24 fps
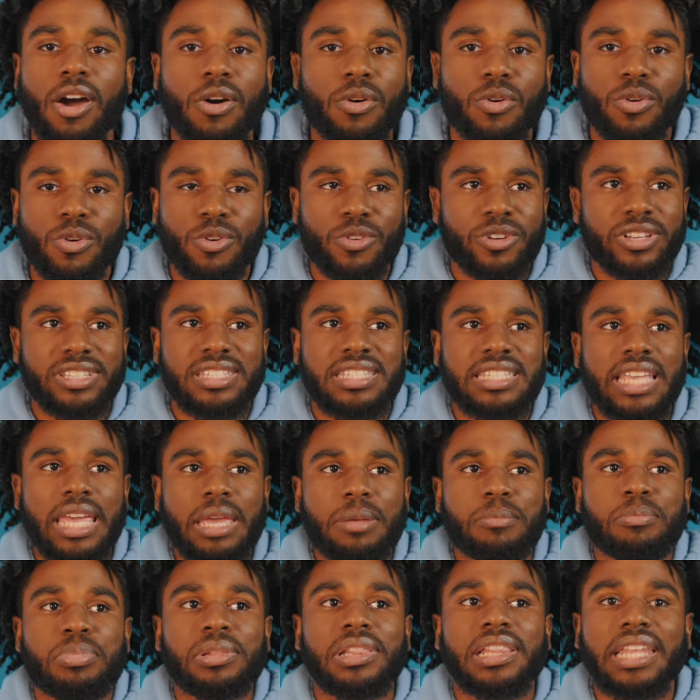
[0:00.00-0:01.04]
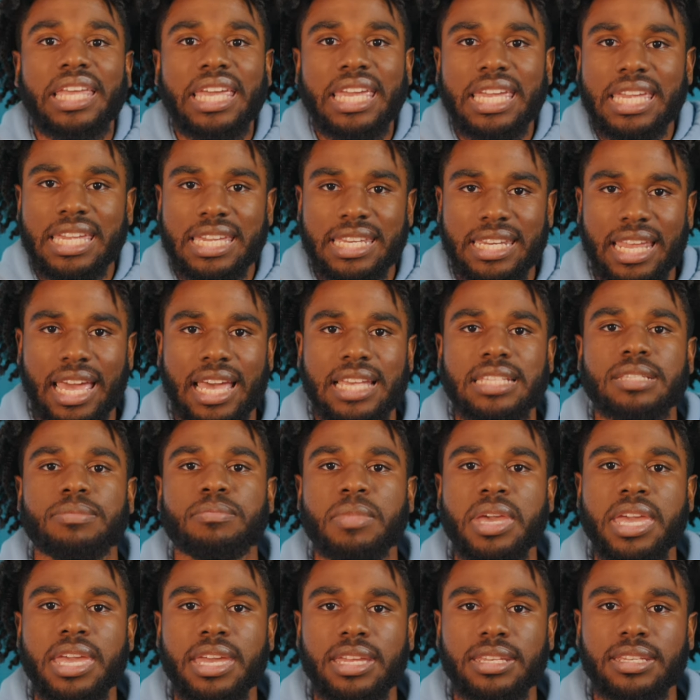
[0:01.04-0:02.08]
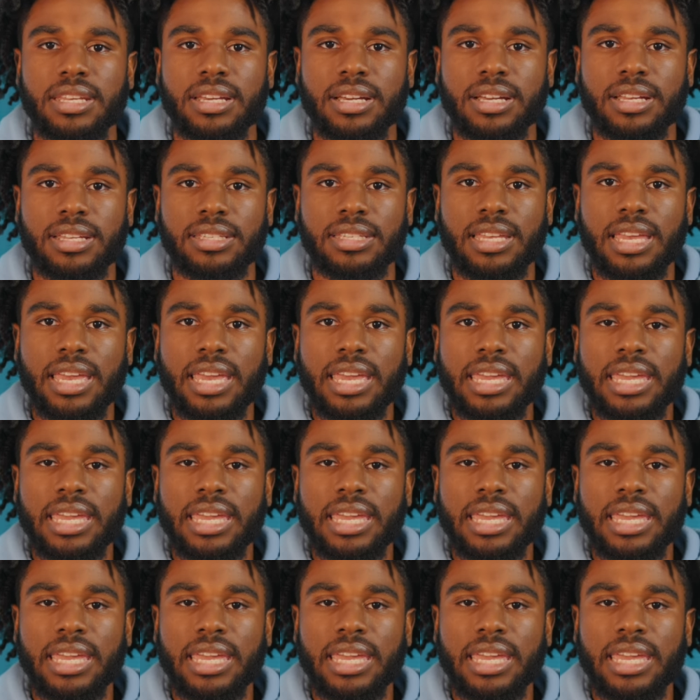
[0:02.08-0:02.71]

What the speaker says: or the same plane as man does.